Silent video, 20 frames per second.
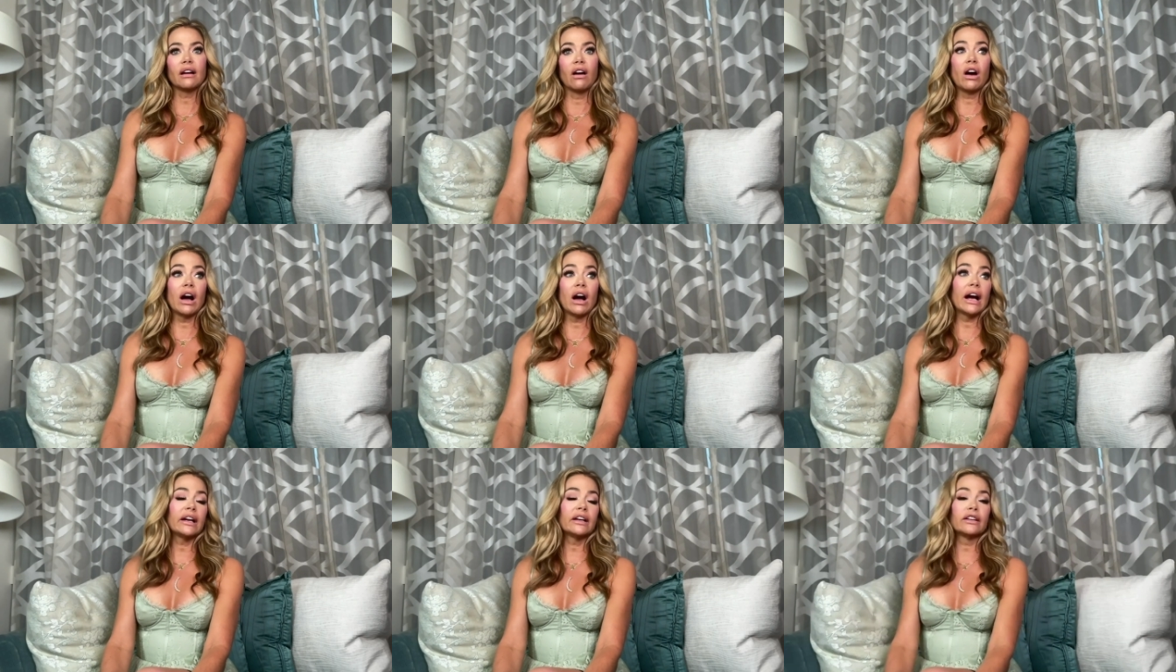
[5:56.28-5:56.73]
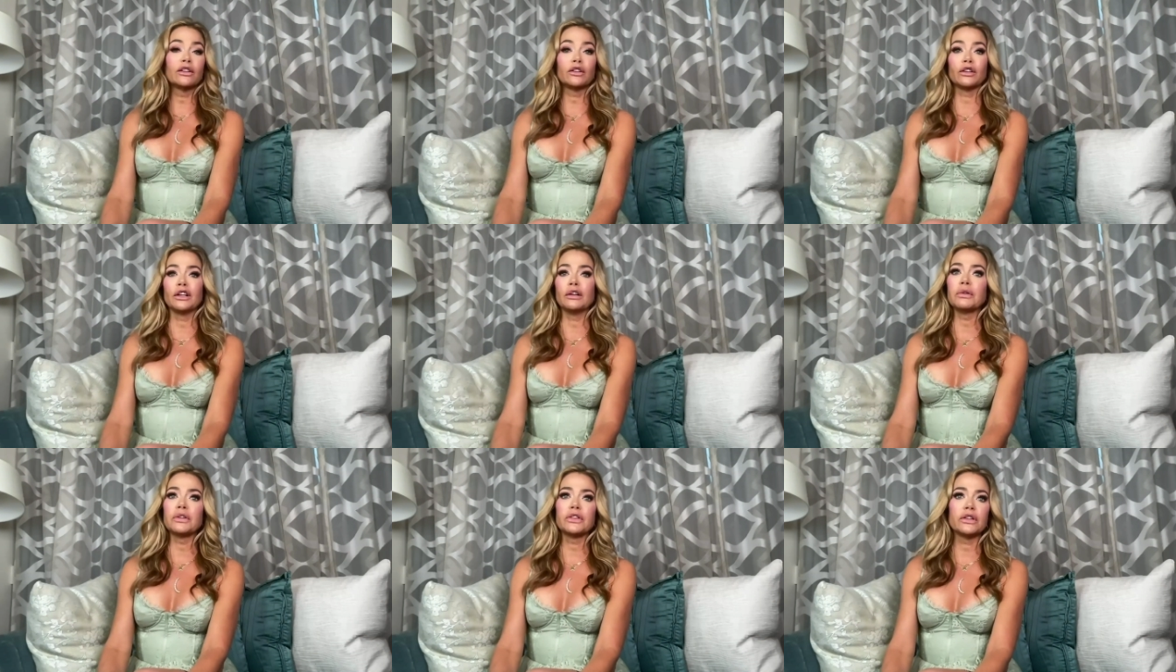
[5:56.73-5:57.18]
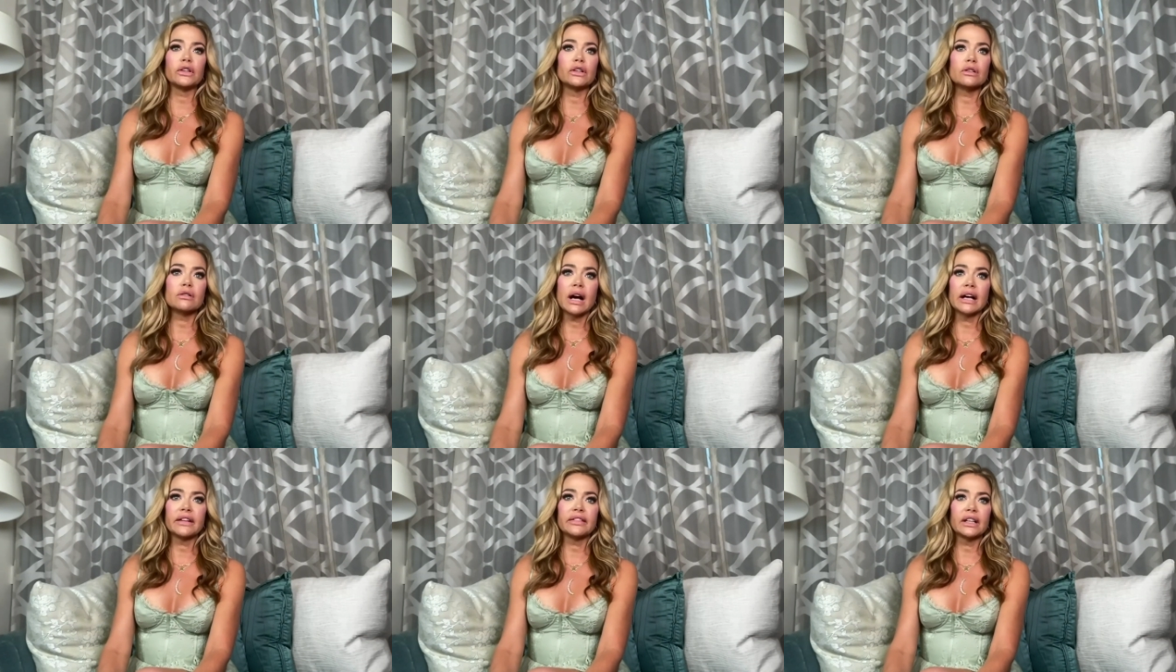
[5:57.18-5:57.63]
I agree with
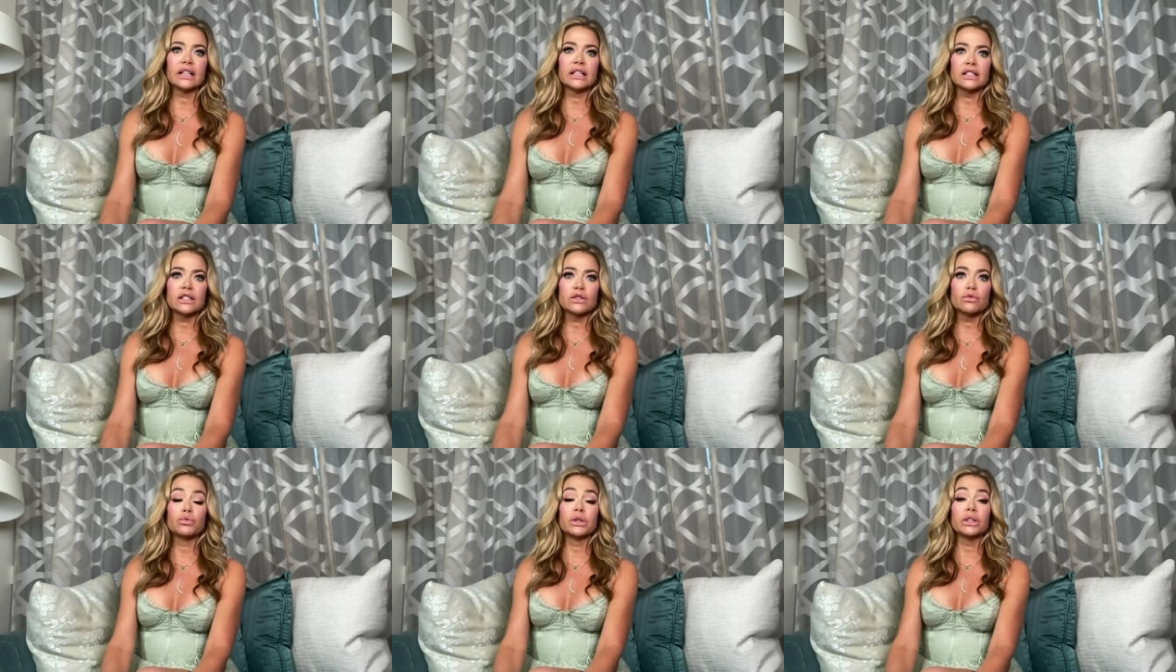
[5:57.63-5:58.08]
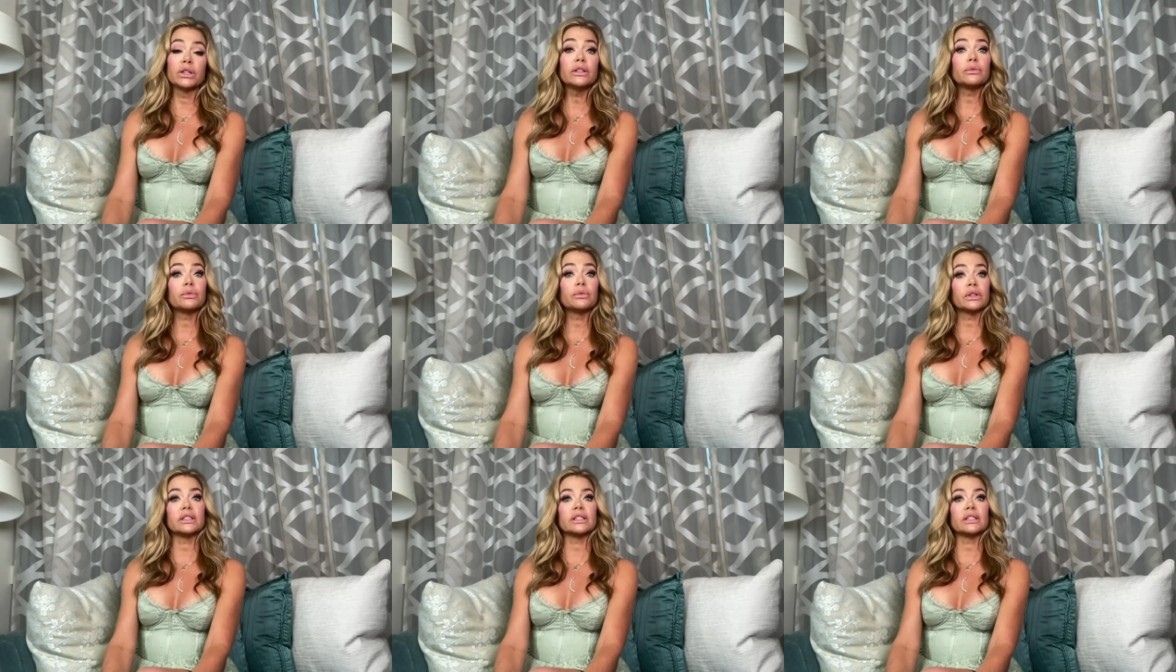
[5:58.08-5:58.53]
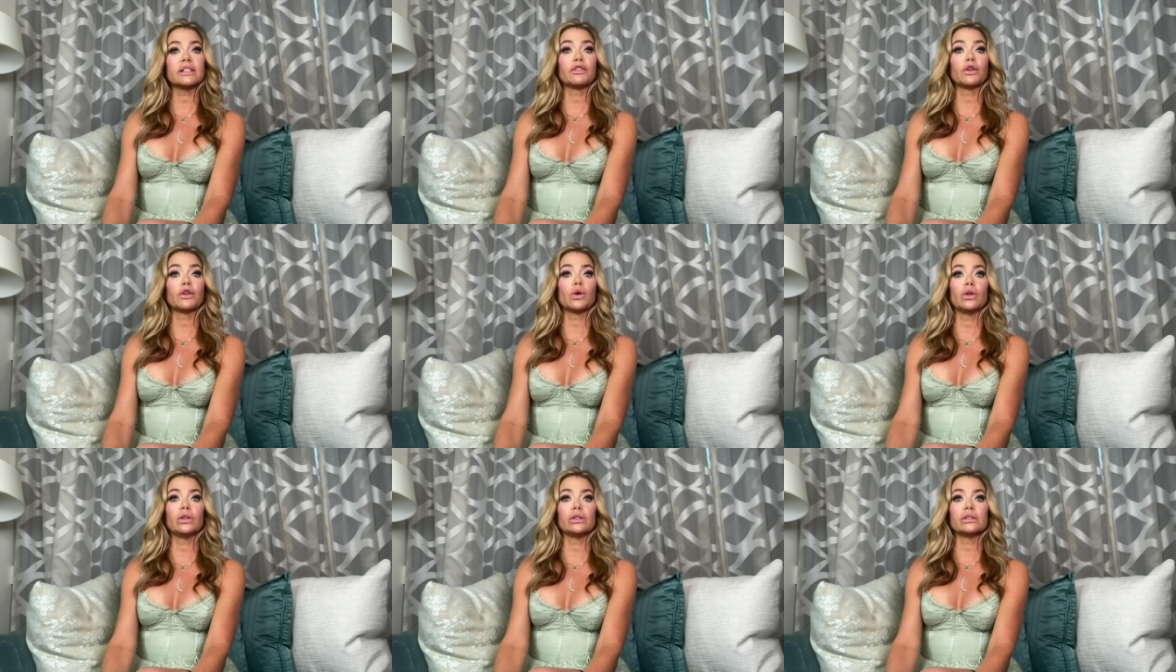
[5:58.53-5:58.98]
you. I think it's really, really
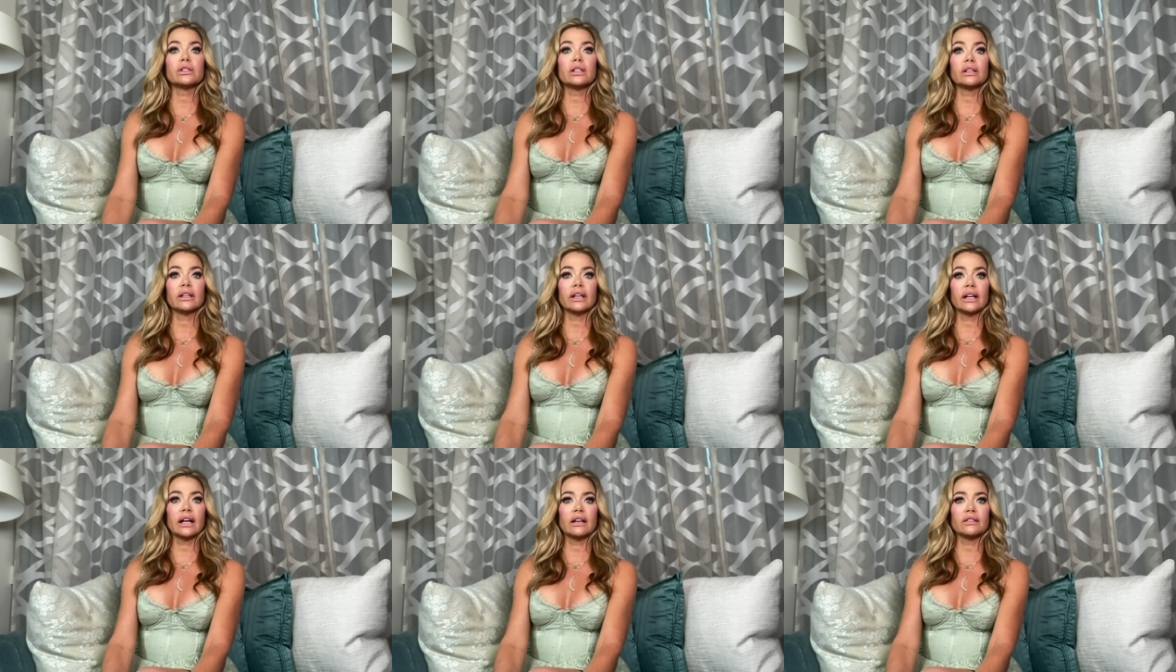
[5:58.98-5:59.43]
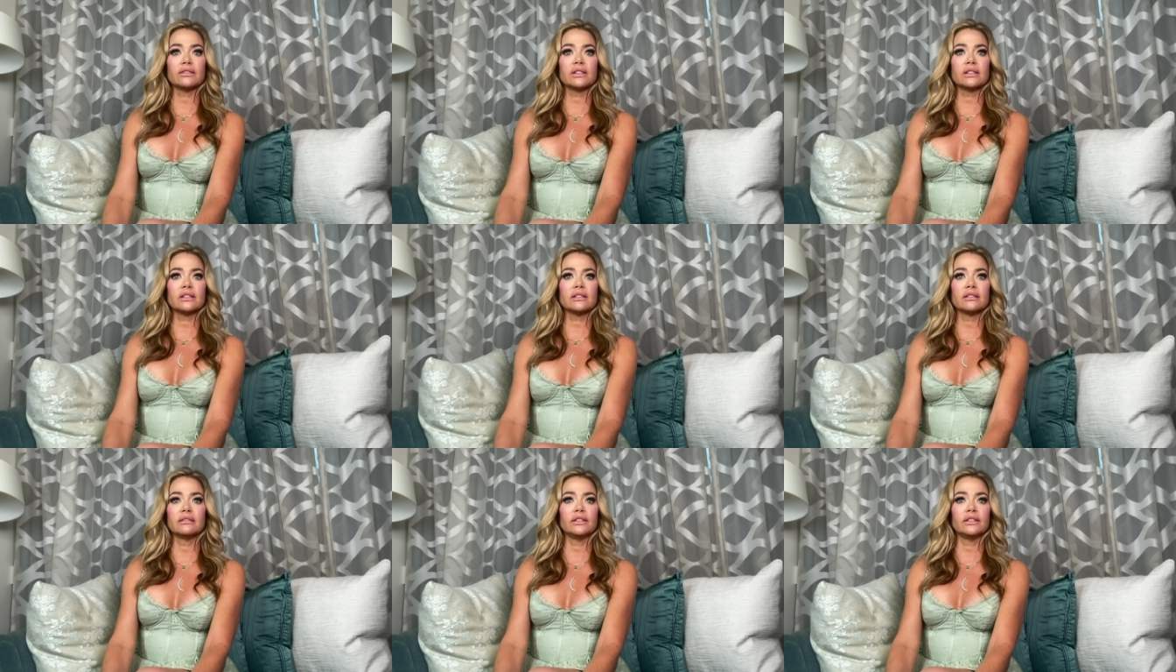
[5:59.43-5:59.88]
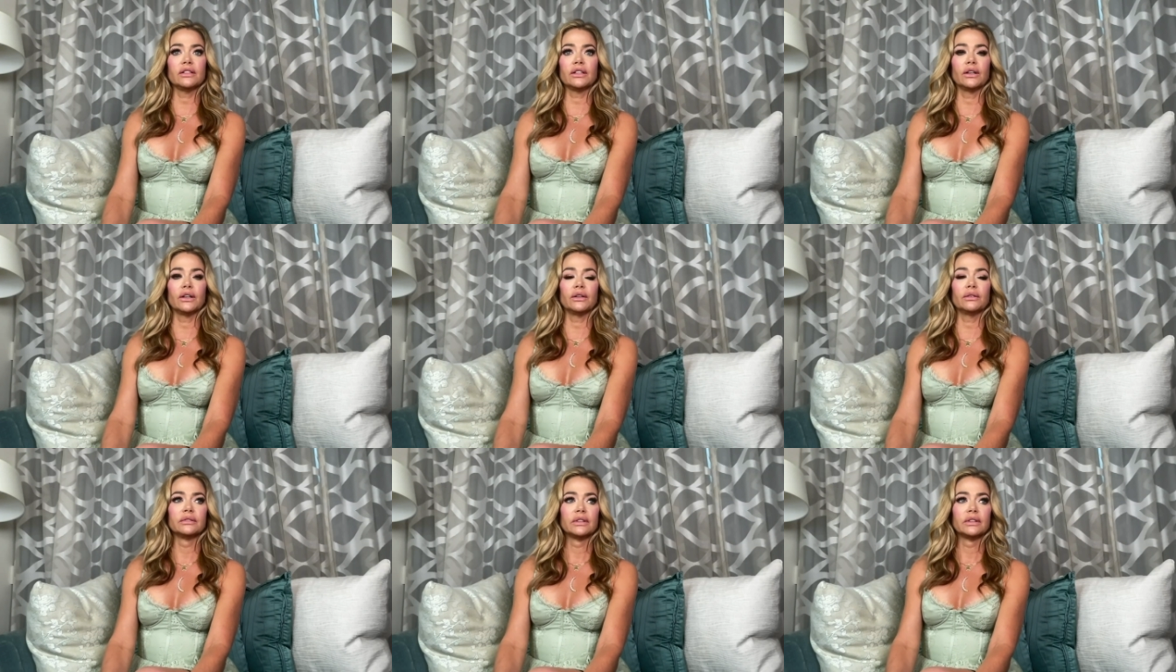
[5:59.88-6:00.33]
difficult to get out, you
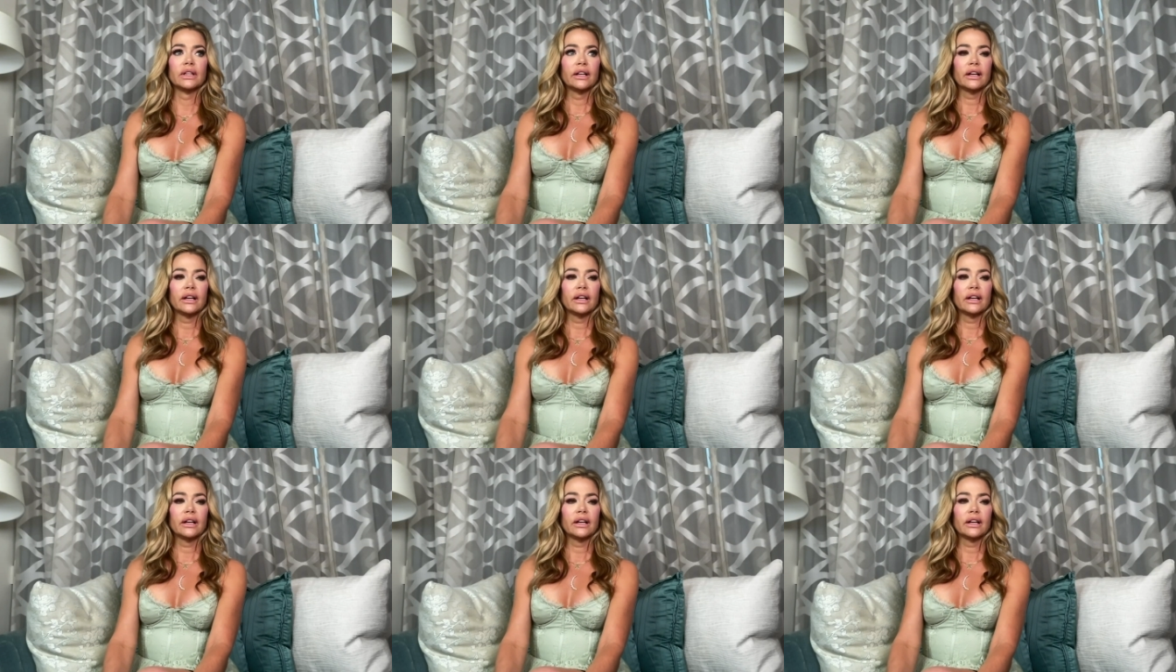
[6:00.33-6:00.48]
know,